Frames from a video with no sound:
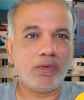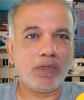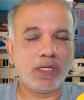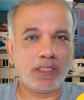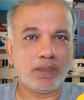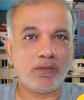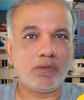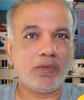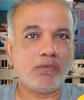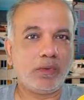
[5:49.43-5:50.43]
either on
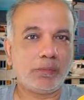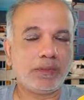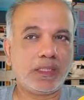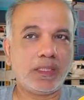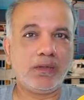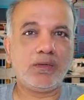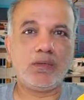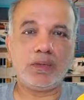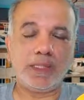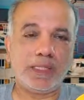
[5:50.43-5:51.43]
your website,
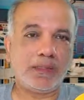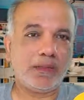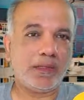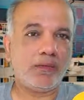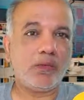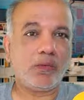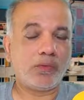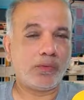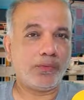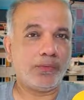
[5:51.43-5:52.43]
on the internet,
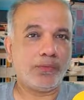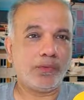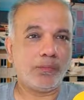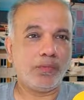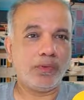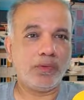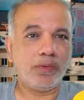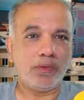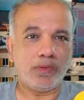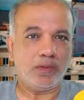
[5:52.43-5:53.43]
or on YouTube
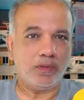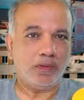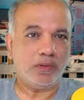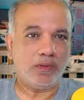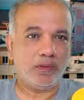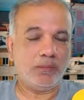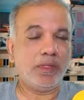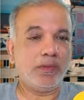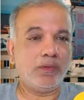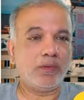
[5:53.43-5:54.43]

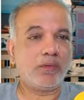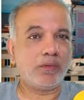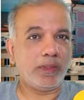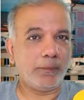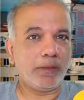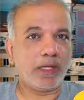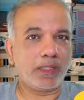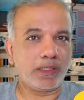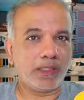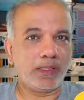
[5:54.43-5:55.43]
in your
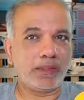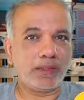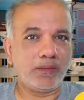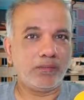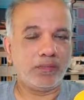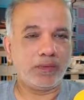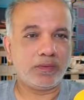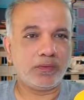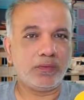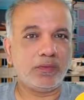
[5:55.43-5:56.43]
remarketing list.
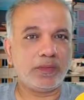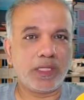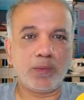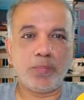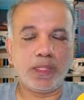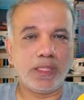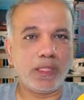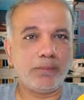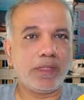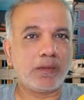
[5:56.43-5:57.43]
So you start building
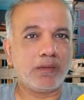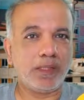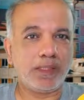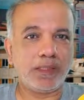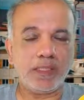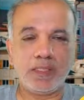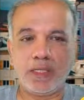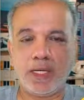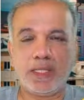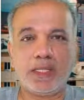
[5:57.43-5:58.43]
up that list
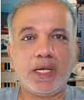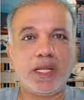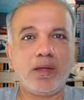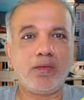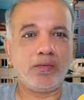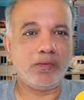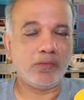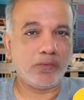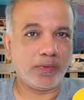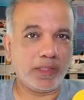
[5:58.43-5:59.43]
and then
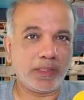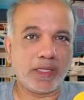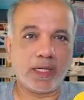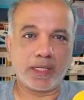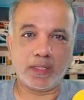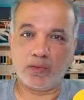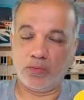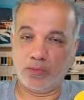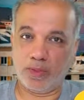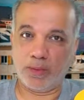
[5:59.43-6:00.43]
you retarget
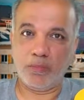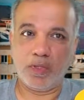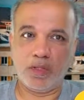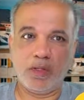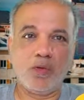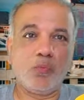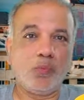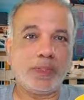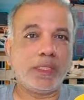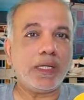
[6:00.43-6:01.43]
to them
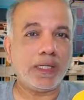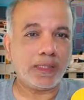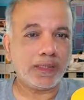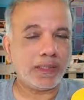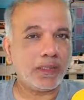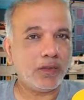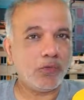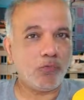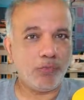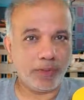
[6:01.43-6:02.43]
with other
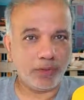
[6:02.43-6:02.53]
video